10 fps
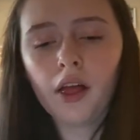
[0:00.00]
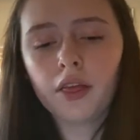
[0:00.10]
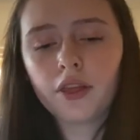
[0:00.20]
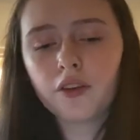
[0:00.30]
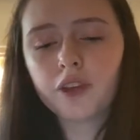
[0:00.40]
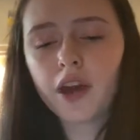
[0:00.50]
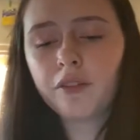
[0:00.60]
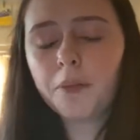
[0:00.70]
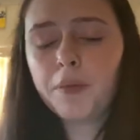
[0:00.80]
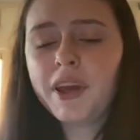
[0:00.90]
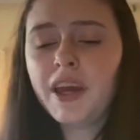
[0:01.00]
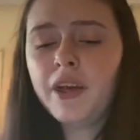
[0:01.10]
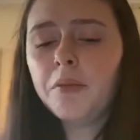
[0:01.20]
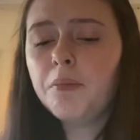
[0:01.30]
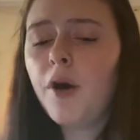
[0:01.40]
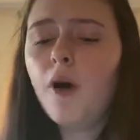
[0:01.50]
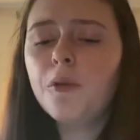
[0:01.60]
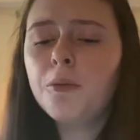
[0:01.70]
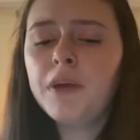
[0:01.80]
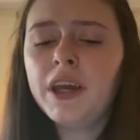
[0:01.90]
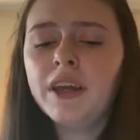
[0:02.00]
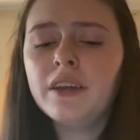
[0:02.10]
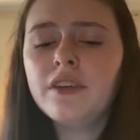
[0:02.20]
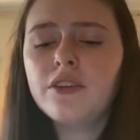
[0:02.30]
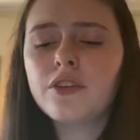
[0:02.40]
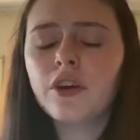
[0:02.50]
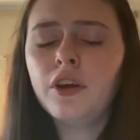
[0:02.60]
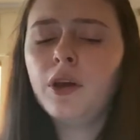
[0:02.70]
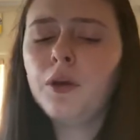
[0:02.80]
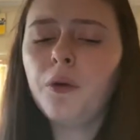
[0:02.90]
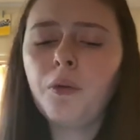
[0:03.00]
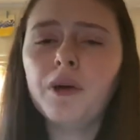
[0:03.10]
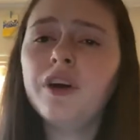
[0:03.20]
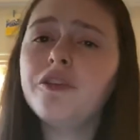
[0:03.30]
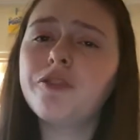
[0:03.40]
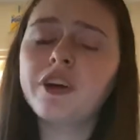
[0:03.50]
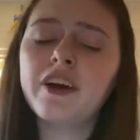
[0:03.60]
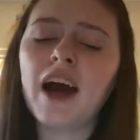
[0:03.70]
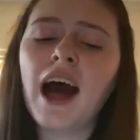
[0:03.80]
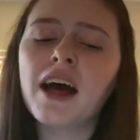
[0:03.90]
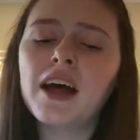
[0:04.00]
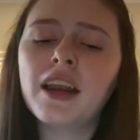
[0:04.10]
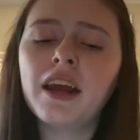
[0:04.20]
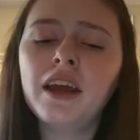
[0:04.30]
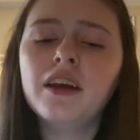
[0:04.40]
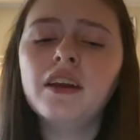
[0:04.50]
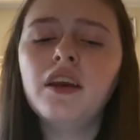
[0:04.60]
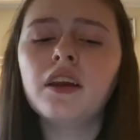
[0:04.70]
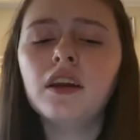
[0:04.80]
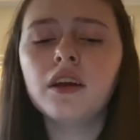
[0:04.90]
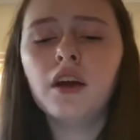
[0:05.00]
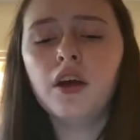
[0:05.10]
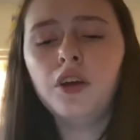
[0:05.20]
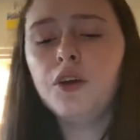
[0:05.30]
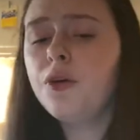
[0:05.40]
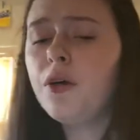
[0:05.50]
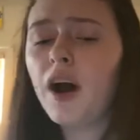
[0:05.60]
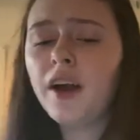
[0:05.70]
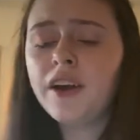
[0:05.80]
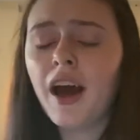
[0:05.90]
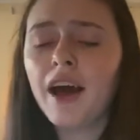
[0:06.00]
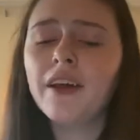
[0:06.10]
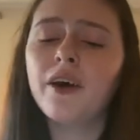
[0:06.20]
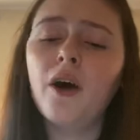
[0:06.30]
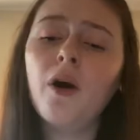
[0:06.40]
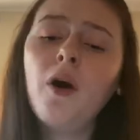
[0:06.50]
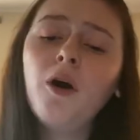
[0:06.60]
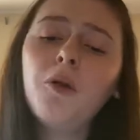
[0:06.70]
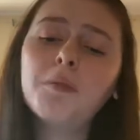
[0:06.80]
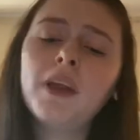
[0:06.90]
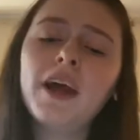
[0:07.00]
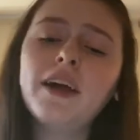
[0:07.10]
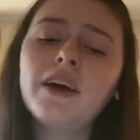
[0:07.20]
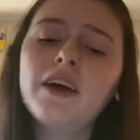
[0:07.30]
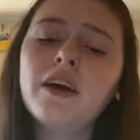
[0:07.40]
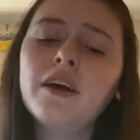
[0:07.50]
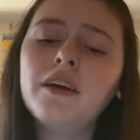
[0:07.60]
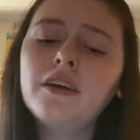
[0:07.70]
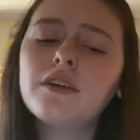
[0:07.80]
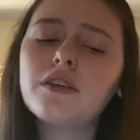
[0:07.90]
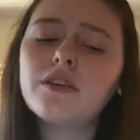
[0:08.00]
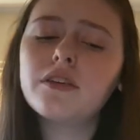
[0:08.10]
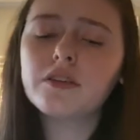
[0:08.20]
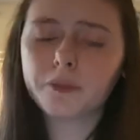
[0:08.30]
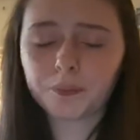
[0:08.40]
There's never been a moment you were forgotten. You are not hopeless.